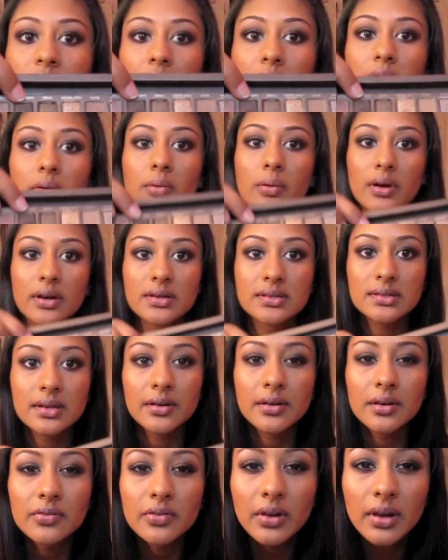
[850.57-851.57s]
Darkhorse. I
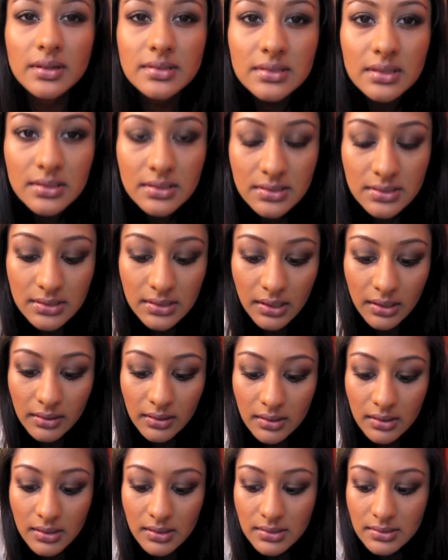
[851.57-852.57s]
don't know if you guys can see
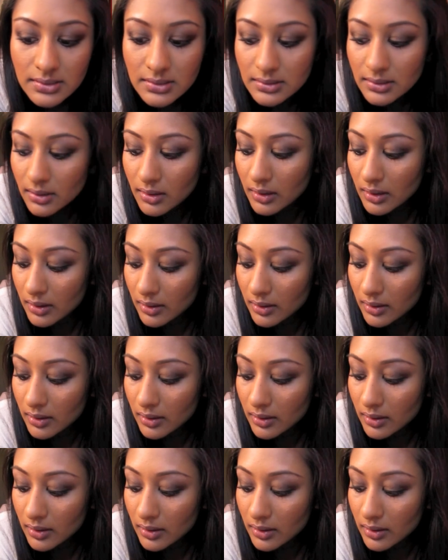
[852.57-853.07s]
this.